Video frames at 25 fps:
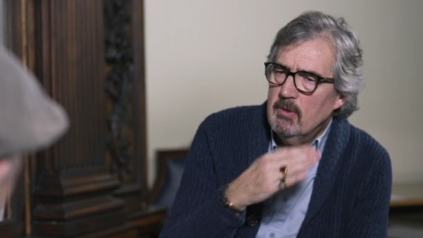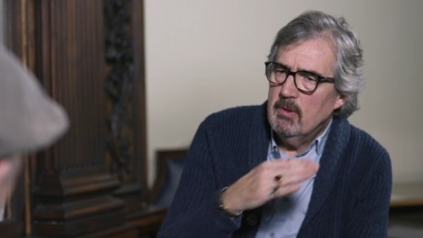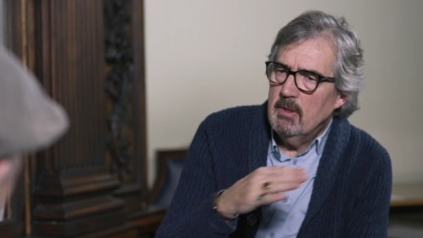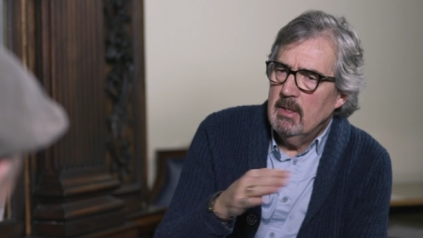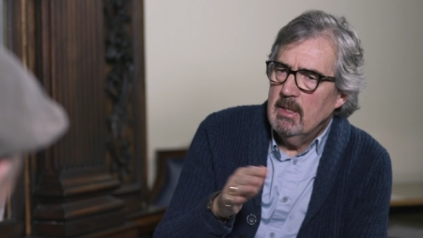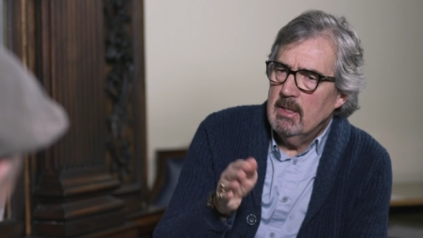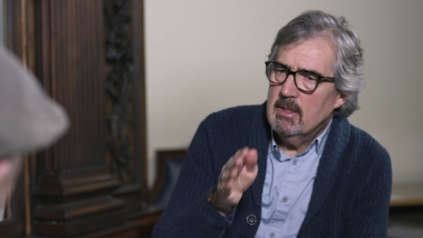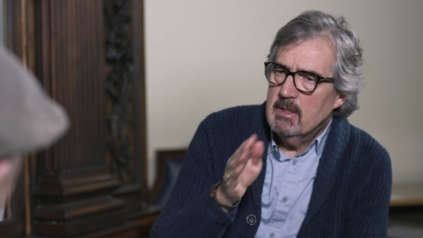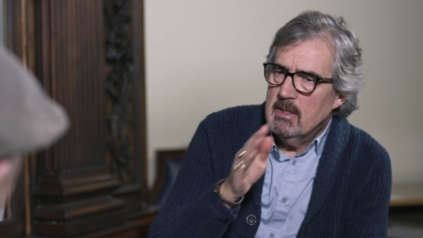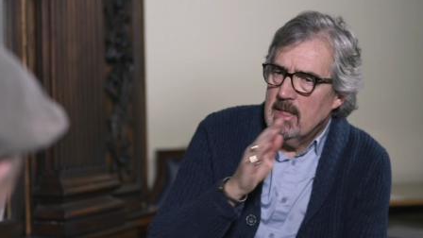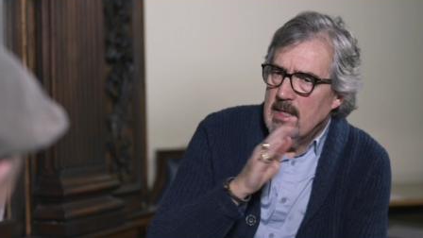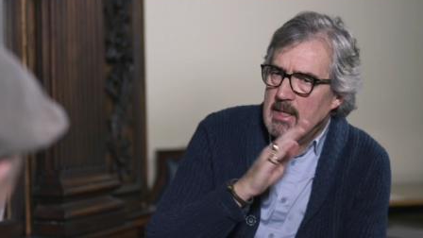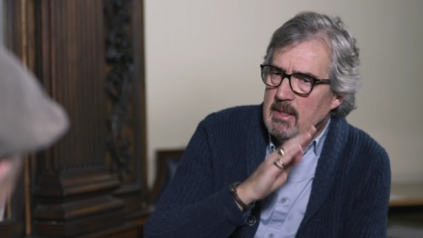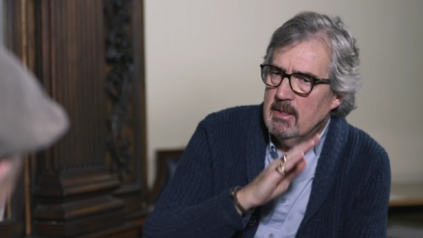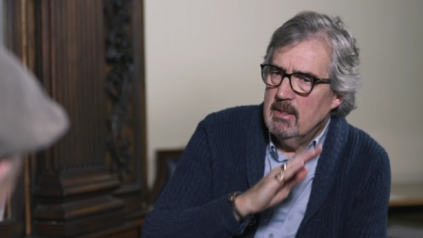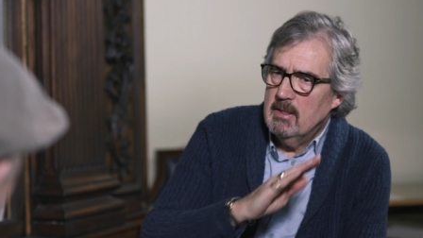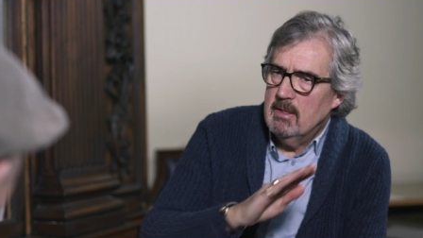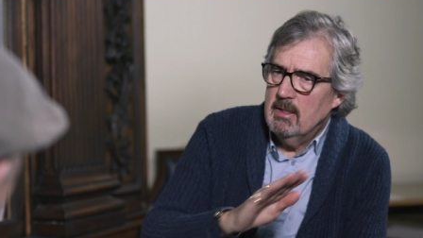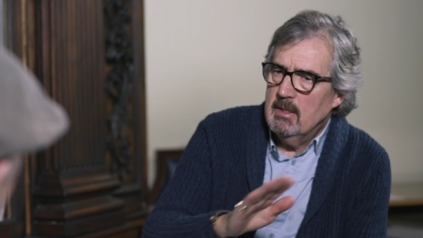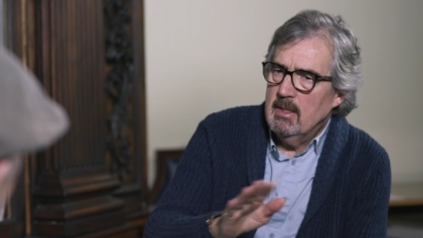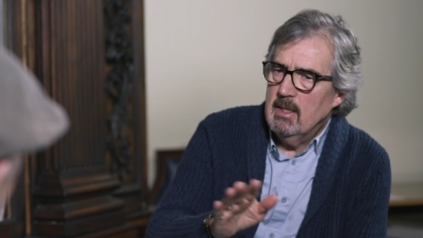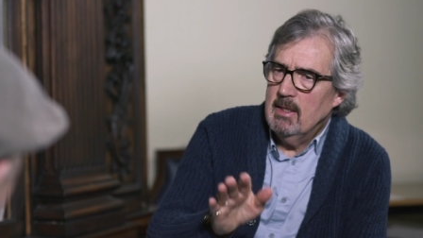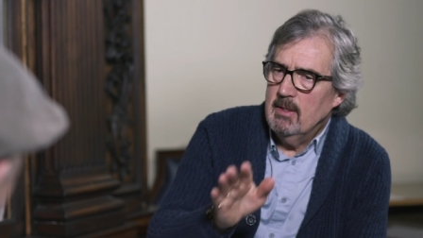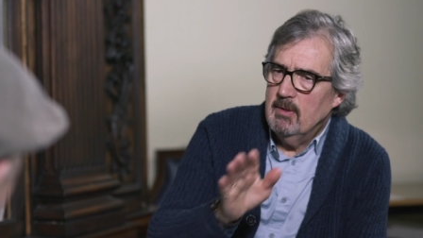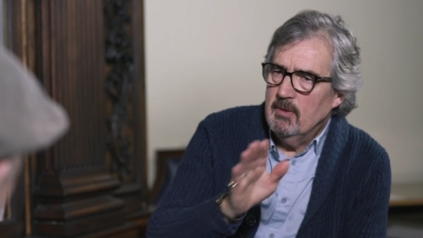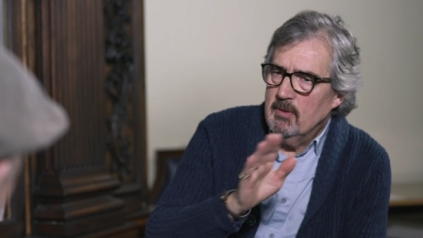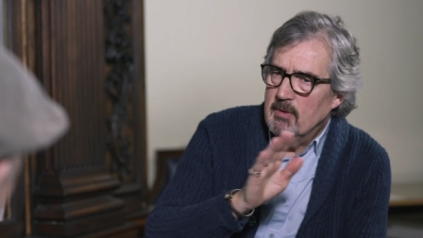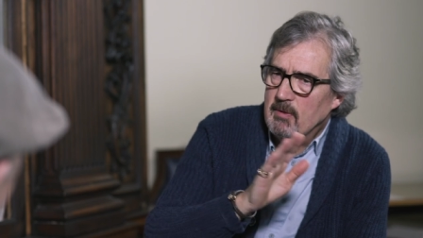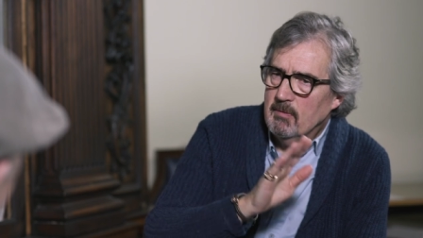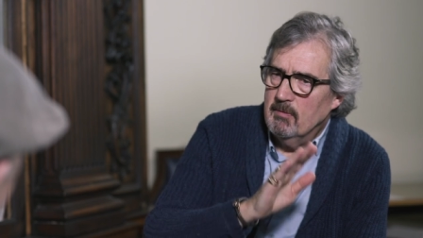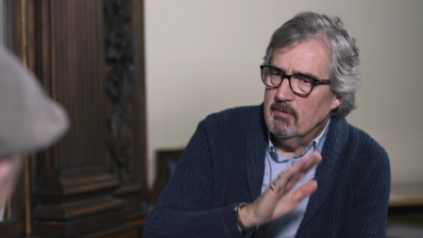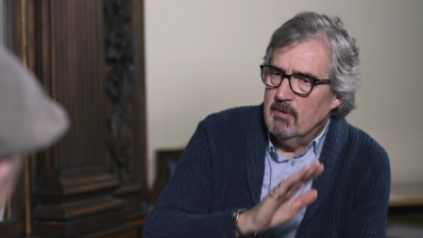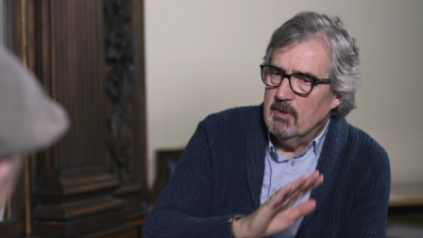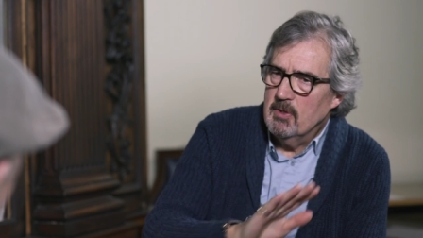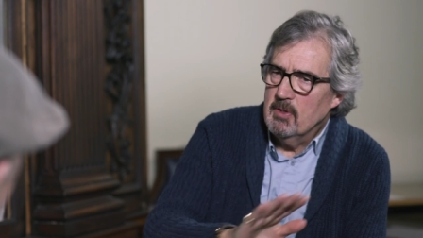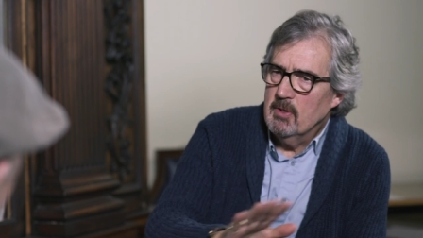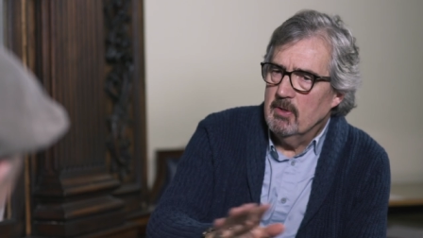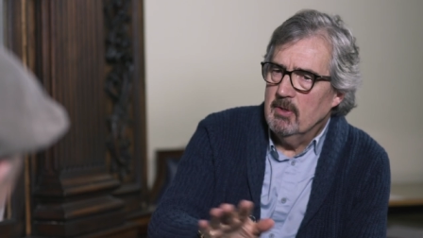all that's edited out
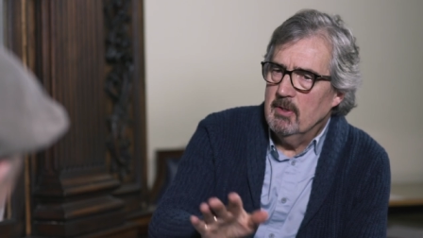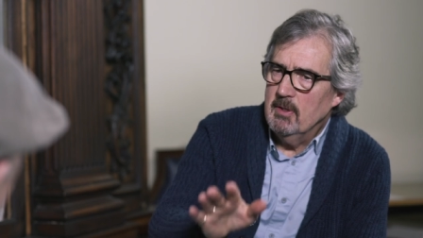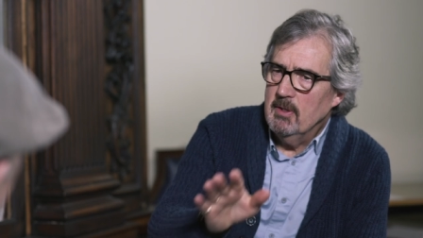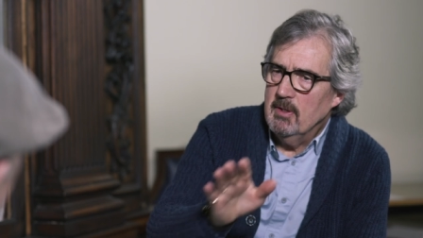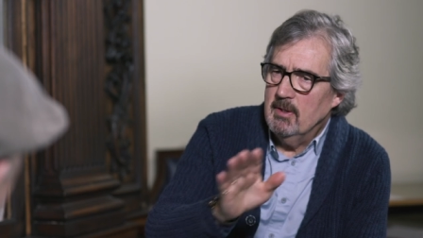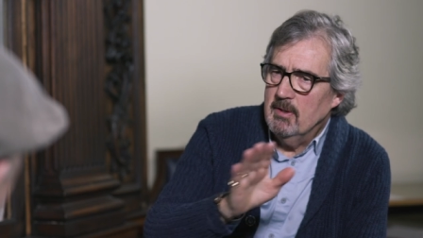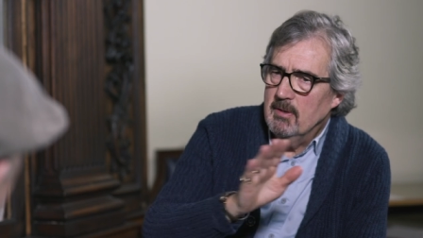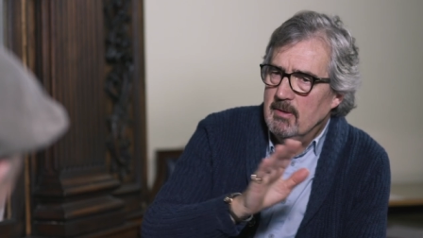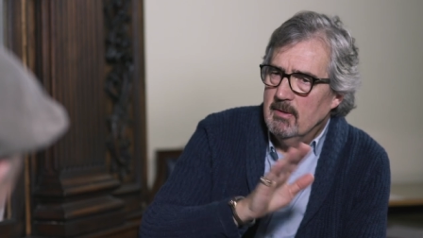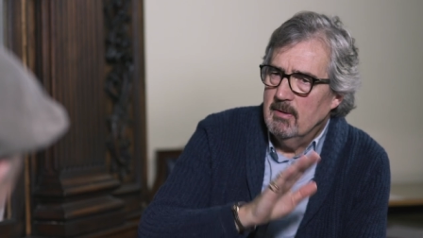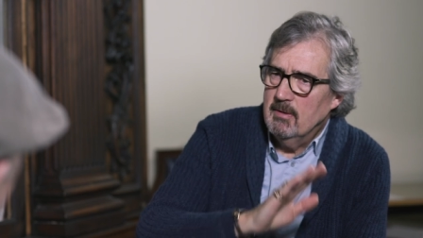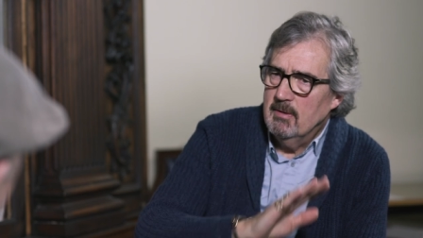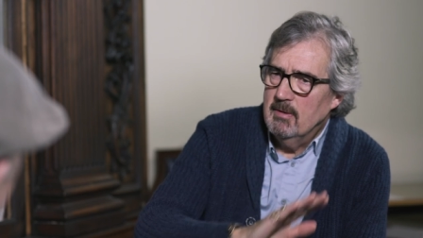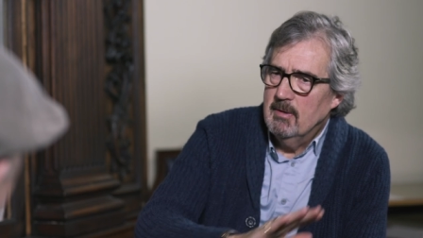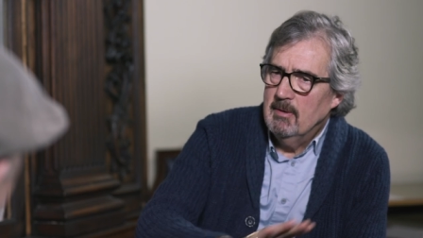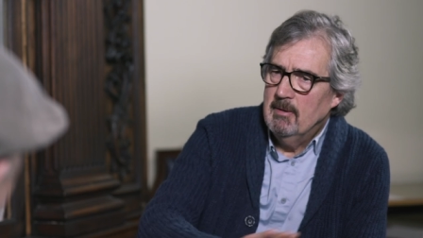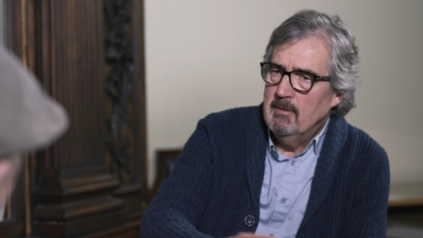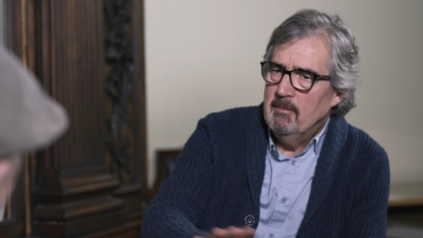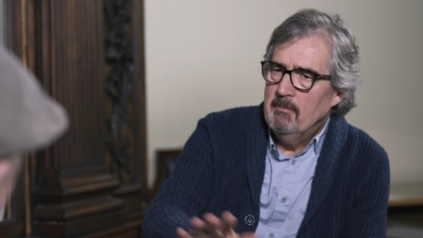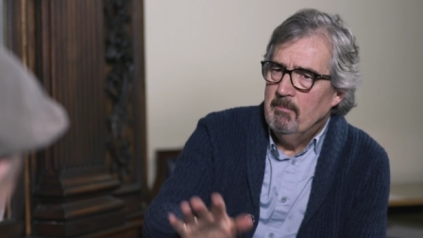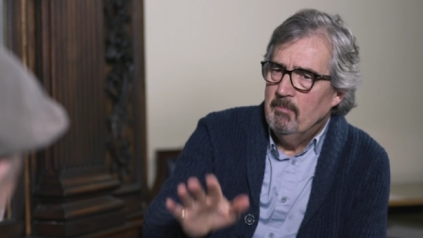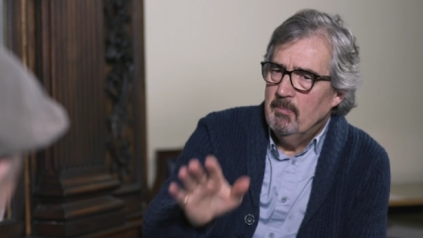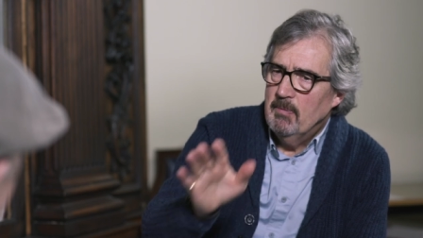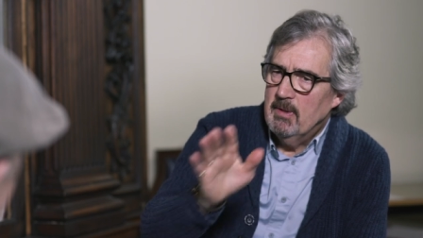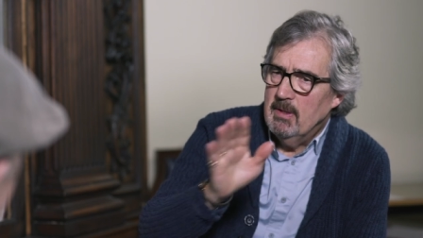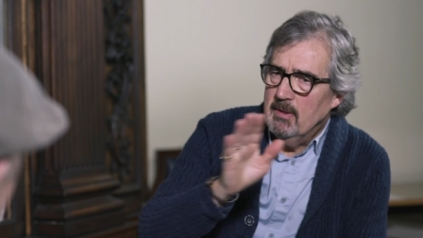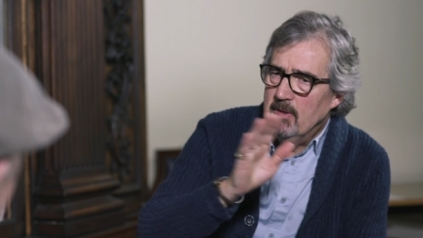of the Táin. Yeah.